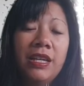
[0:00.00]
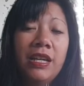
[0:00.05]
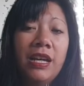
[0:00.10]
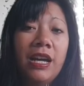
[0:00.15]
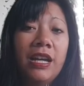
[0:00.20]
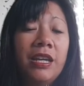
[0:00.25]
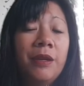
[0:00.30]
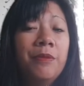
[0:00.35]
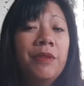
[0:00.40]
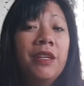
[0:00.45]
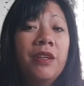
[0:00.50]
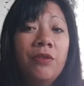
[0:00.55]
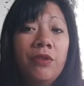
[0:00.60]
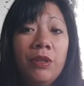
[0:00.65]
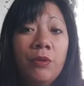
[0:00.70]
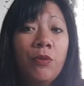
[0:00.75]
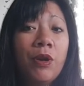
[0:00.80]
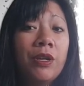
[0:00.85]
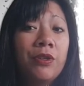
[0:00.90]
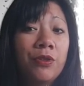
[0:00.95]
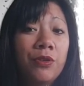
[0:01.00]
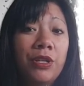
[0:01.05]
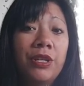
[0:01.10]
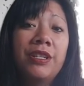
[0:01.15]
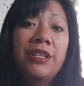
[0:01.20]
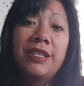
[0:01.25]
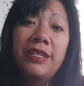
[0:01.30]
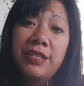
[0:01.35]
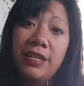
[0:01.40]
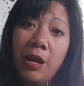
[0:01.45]
I am the only one who
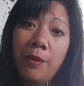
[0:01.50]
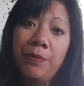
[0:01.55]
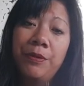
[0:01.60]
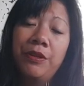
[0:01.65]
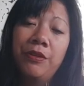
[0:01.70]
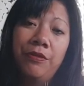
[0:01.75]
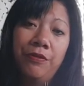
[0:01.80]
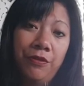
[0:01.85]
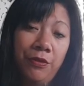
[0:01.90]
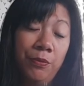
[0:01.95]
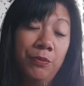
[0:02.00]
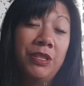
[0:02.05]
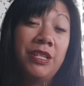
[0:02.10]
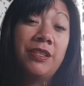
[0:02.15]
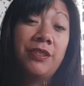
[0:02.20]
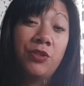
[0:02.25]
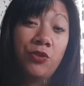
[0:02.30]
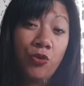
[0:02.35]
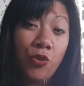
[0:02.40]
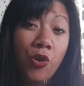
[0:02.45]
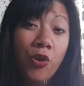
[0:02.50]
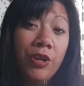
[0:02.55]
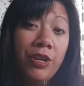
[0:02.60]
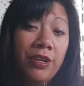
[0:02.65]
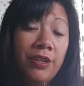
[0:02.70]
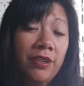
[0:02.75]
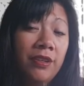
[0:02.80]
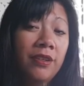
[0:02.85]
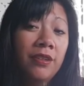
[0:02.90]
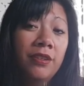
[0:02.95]
can stop you from
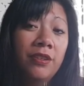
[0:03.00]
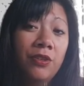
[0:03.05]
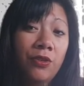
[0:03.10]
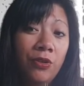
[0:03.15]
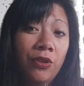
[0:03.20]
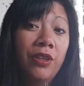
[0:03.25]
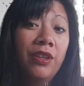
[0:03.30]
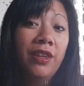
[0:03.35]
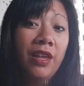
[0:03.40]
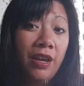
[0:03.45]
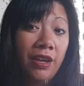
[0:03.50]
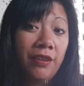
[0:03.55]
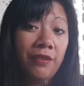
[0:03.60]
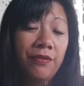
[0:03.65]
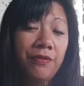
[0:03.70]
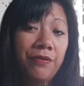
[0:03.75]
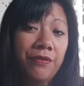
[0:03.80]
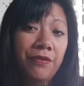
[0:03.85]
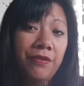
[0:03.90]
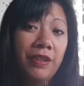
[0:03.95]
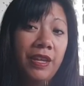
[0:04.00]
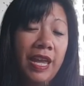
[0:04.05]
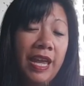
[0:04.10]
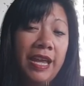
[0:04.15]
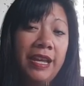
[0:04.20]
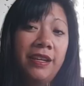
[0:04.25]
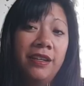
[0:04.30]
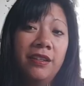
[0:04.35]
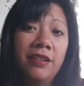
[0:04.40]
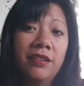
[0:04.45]
destroying your life
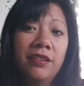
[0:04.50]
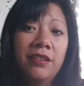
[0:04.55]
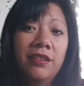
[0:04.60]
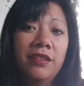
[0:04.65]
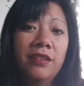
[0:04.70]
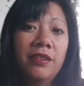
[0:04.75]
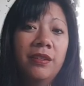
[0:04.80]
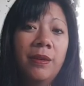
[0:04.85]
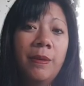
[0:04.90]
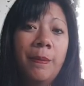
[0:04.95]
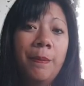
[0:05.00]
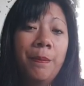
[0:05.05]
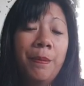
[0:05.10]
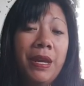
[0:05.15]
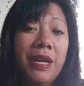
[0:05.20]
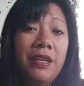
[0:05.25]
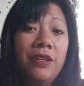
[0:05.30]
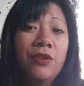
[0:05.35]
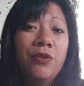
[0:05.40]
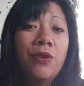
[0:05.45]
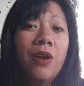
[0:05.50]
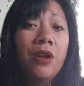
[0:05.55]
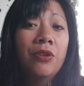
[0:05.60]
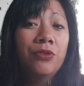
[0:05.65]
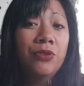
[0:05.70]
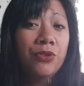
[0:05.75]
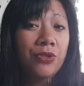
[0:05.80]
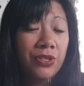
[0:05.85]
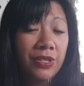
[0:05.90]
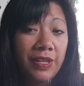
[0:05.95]
and make you
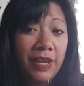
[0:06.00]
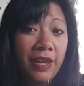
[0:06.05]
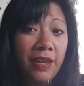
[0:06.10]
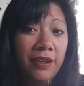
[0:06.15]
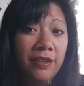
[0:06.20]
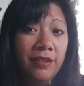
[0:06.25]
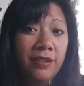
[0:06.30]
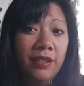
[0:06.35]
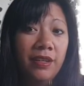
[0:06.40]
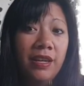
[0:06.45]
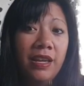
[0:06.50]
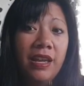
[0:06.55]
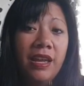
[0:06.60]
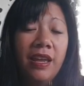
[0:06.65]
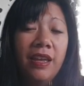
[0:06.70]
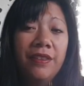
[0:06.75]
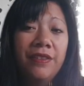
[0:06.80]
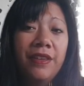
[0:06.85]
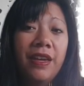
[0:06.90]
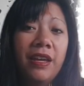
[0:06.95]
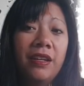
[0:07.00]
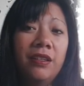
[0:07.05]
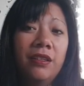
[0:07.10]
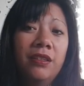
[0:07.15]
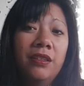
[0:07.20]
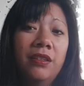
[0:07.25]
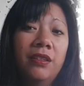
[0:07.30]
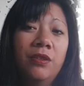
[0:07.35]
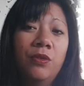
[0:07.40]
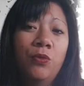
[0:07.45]
understand that
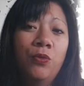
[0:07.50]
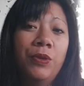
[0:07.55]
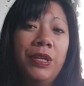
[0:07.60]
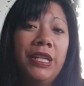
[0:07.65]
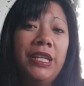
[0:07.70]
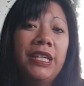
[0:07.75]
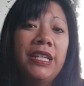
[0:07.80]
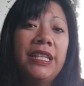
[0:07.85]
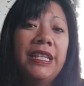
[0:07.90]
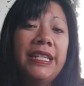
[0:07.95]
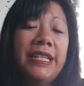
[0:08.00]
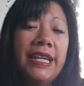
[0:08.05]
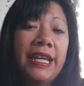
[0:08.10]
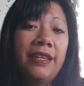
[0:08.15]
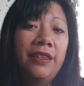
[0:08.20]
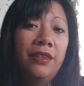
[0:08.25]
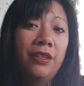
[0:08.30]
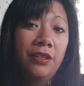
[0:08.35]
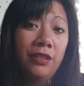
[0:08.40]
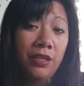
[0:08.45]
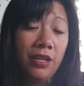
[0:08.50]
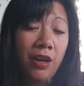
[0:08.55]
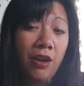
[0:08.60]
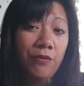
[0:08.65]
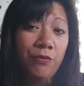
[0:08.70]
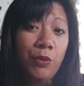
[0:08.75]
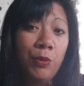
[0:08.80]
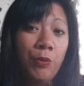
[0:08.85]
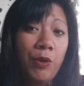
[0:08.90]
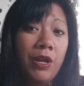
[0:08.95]
we can get the
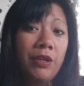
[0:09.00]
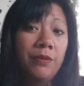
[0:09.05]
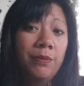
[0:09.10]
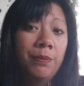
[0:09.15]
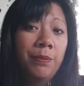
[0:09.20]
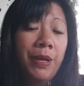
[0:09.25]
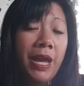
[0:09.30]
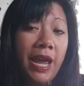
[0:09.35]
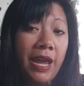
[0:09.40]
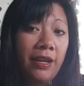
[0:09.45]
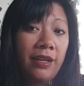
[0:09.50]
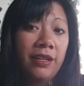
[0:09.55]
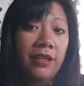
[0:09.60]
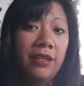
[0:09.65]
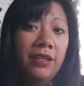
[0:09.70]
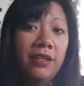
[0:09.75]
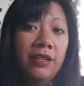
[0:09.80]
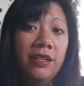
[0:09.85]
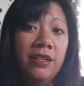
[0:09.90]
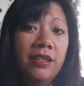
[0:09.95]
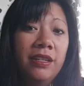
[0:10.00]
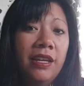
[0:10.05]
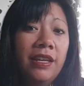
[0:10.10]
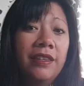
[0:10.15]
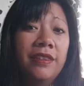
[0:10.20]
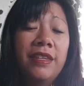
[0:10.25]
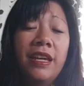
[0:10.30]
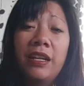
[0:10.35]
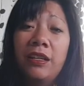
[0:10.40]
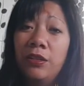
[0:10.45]
love we want back
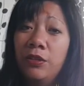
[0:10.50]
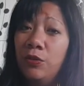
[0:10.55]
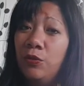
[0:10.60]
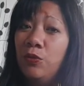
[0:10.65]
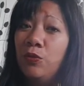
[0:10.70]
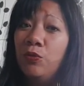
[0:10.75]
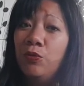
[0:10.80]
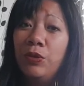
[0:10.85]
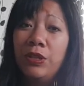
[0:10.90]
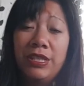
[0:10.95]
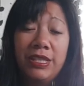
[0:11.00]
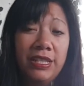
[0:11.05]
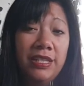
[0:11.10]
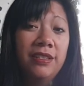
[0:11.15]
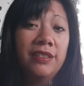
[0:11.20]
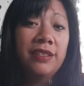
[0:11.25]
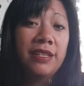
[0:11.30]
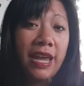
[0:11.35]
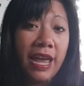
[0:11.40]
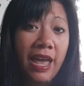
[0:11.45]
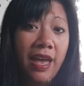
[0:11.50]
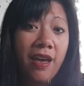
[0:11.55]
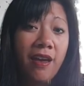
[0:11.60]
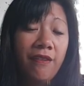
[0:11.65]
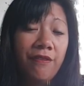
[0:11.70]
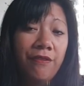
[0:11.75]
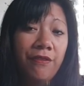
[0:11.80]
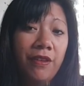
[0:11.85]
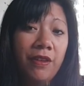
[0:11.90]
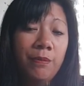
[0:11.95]
and that we didn't
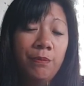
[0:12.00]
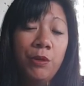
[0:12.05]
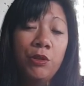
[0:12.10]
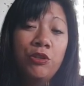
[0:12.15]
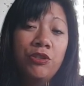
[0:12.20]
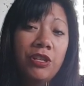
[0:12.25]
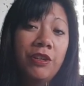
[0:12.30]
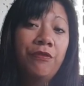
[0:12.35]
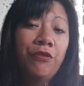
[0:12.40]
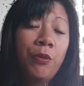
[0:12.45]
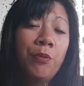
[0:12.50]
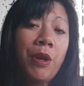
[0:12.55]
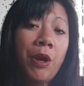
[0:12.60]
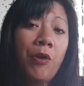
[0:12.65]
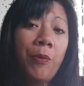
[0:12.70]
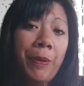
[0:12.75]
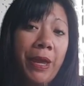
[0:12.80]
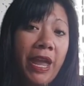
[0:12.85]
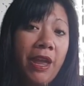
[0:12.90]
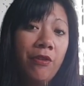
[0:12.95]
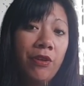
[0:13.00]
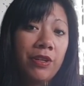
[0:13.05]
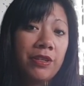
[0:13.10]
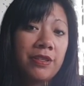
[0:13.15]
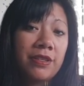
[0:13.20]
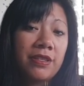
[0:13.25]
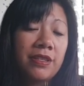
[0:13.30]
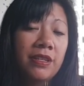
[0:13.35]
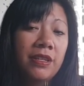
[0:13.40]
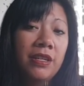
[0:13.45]
have, mostly from our
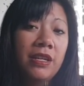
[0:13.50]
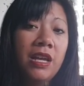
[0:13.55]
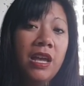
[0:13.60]
parents.